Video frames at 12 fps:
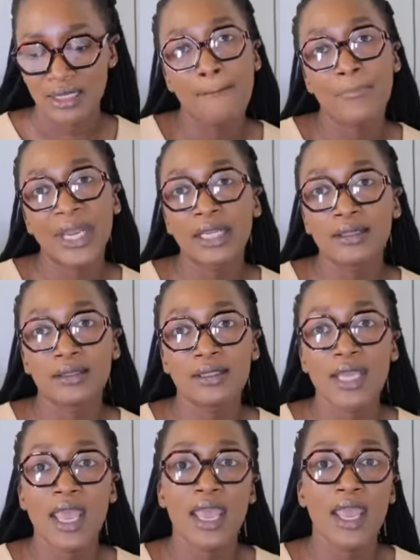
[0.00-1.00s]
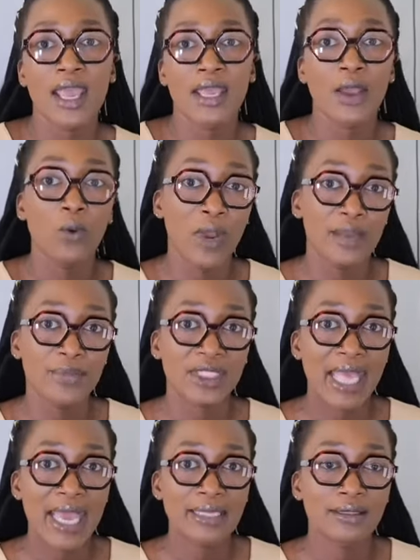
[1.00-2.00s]
build a
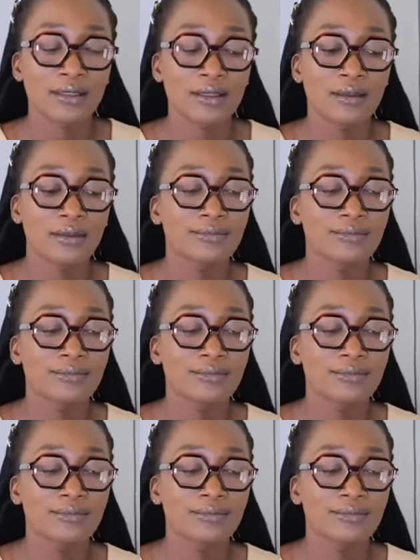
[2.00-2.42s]
website.